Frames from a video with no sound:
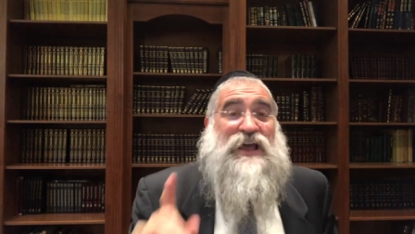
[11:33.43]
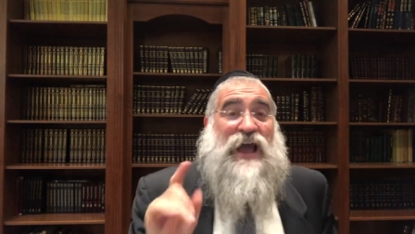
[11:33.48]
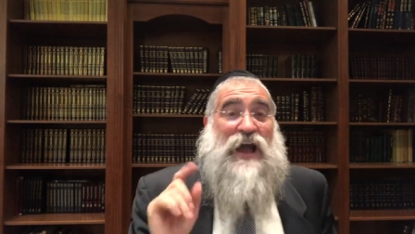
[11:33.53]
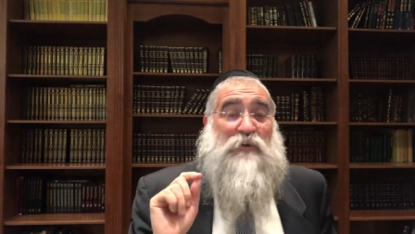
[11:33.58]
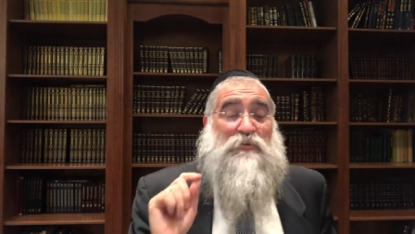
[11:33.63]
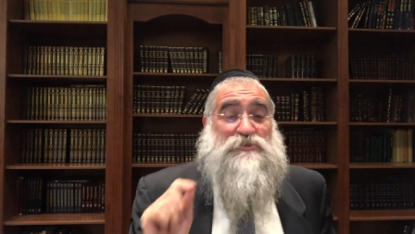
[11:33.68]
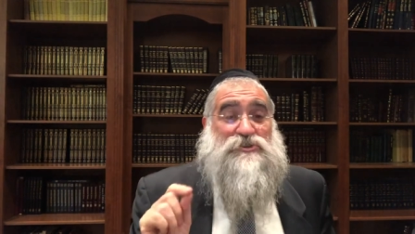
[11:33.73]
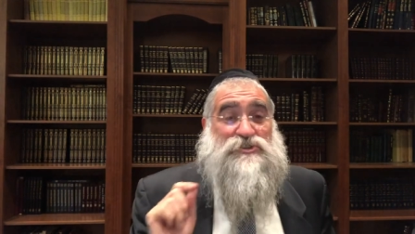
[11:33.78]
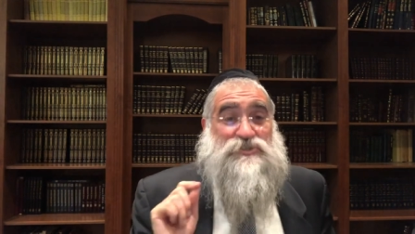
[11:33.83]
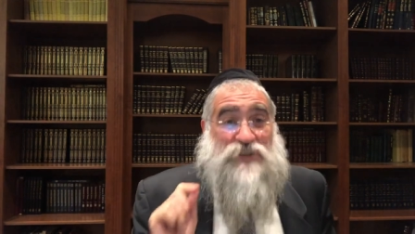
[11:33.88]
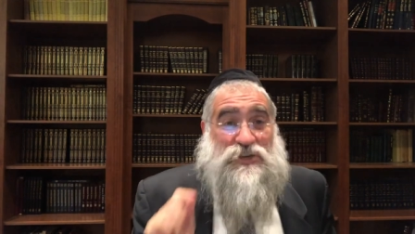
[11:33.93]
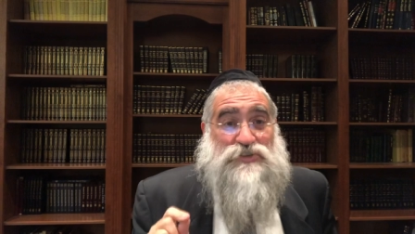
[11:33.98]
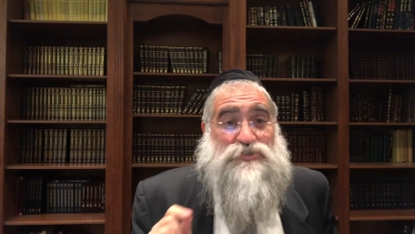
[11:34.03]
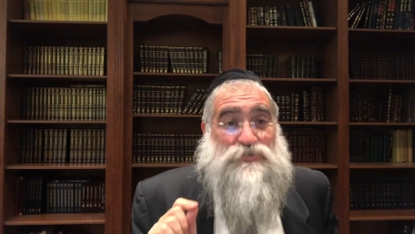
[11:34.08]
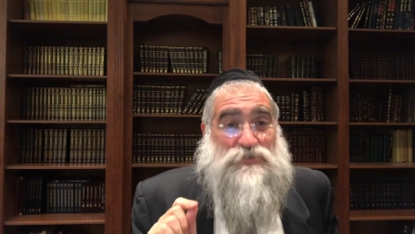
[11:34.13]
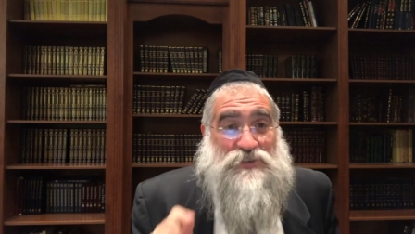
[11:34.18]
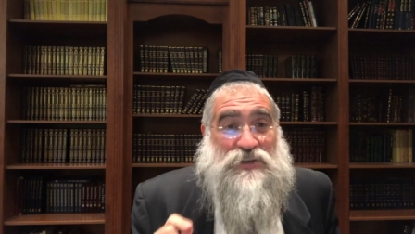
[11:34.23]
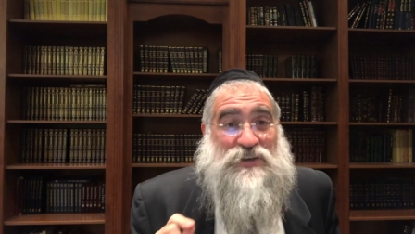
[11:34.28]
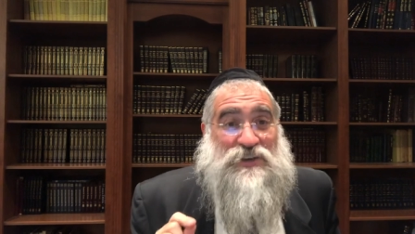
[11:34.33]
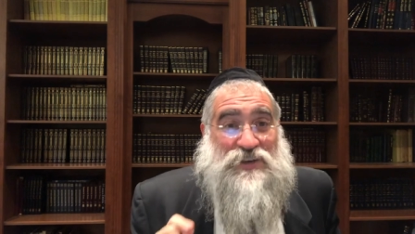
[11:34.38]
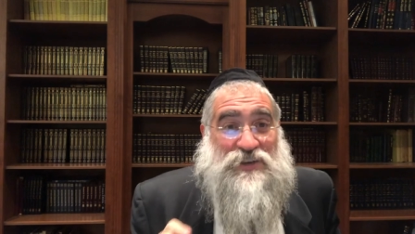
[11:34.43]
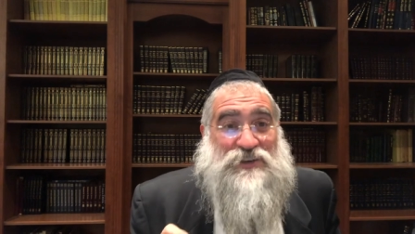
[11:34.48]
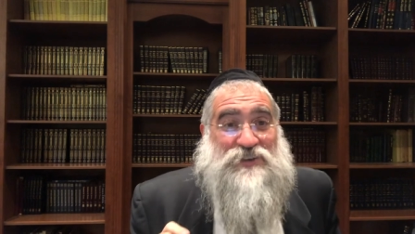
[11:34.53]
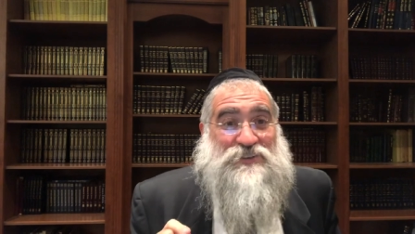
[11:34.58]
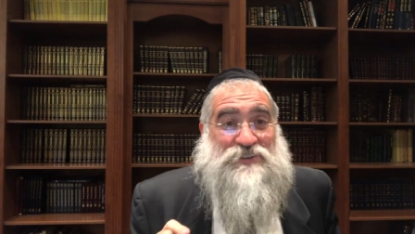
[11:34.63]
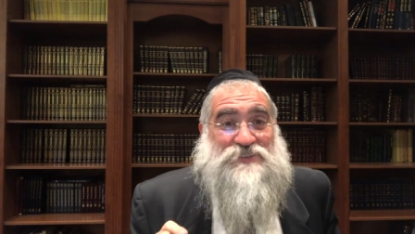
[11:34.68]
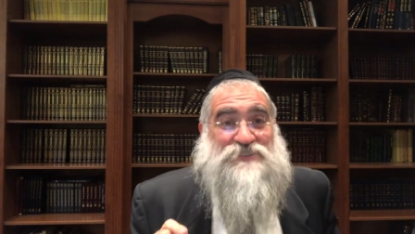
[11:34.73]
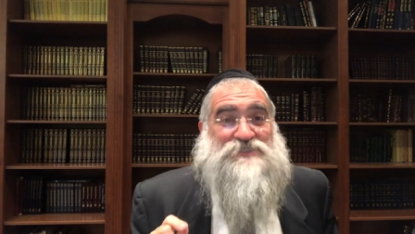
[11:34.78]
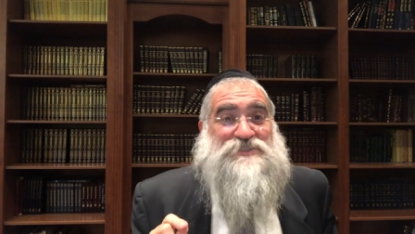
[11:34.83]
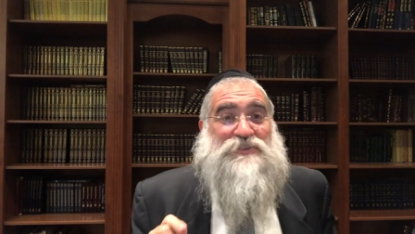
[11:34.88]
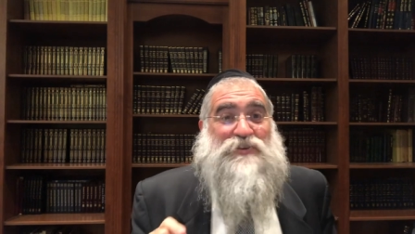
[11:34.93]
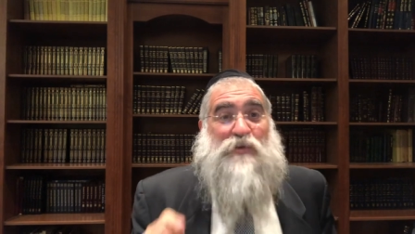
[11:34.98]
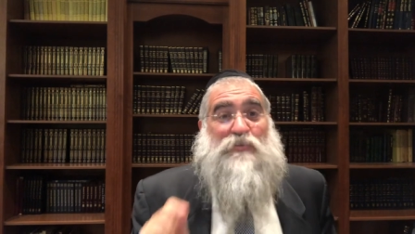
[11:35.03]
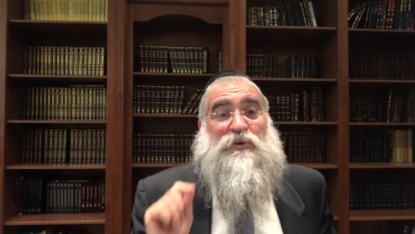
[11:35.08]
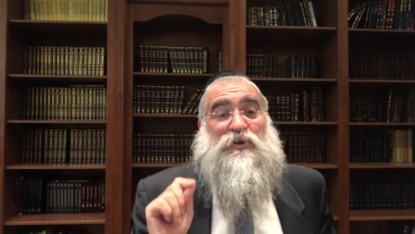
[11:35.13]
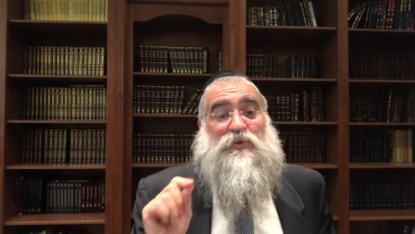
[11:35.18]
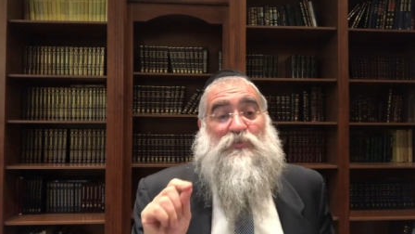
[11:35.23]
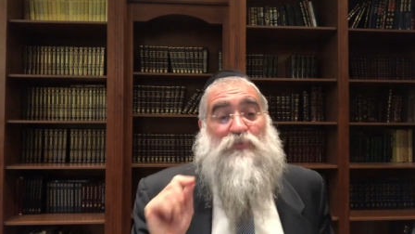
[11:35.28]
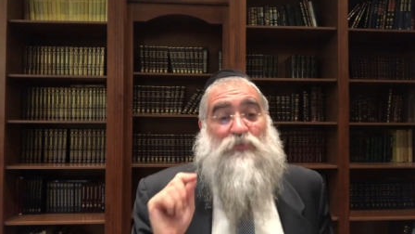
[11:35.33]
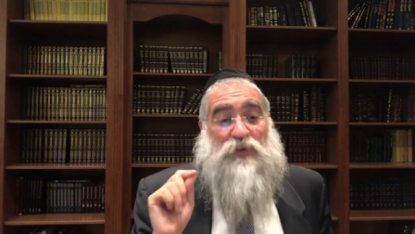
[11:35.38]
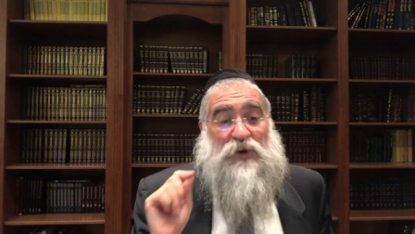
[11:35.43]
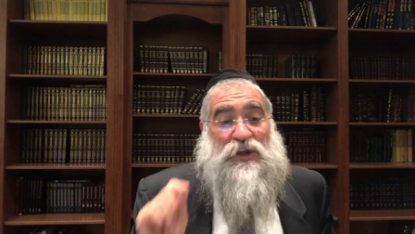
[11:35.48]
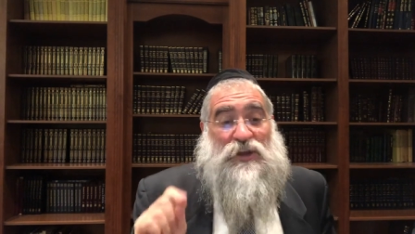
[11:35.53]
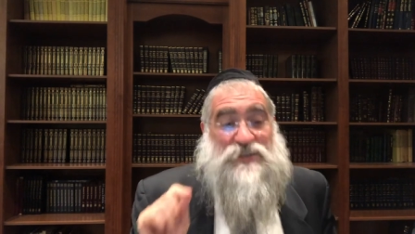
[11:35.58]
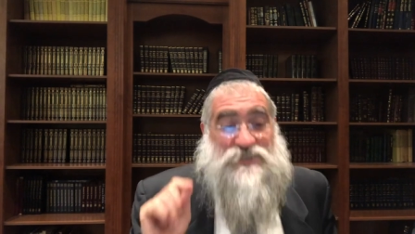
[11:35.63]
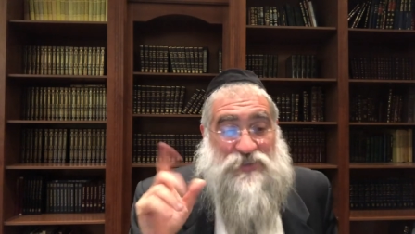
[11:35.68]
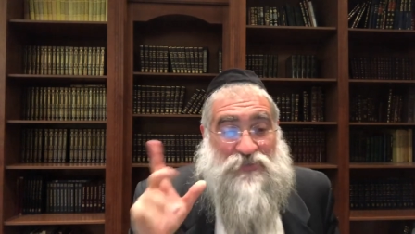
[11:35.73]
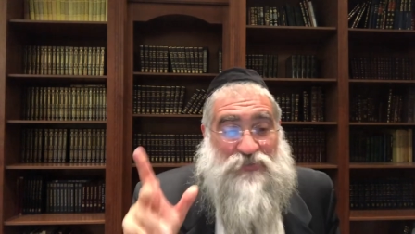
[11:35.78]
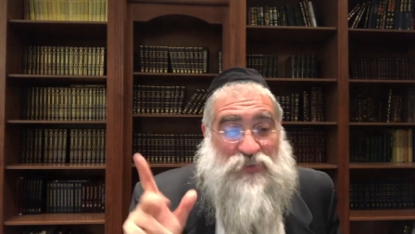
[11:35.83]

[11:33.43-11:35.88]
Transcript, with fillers: And which is interesting is the Rebbe brings the